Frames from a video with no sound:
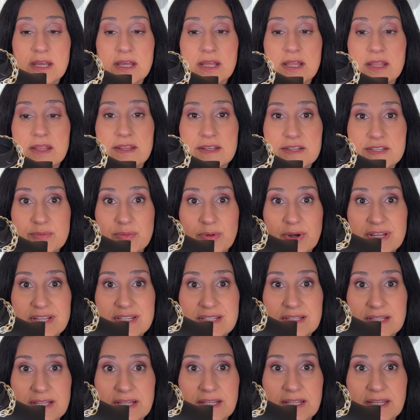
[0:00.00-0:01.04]
this
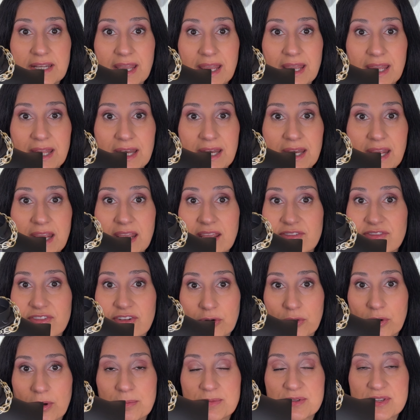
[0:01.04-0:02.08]
bracelet, and if it
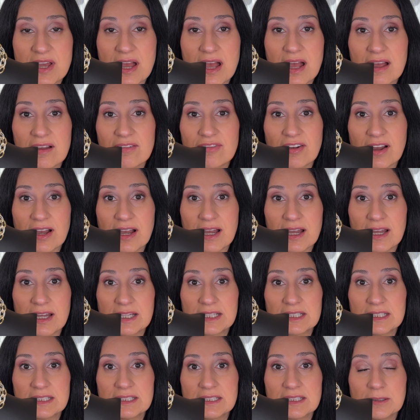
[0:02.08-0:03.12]
rubs off,
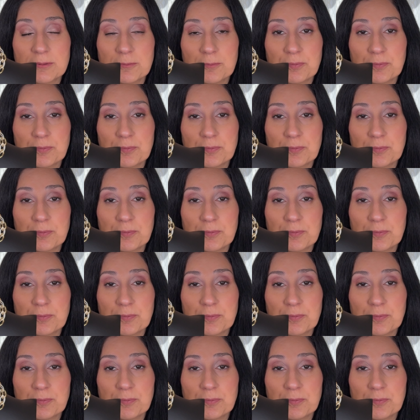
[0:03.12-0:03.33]
I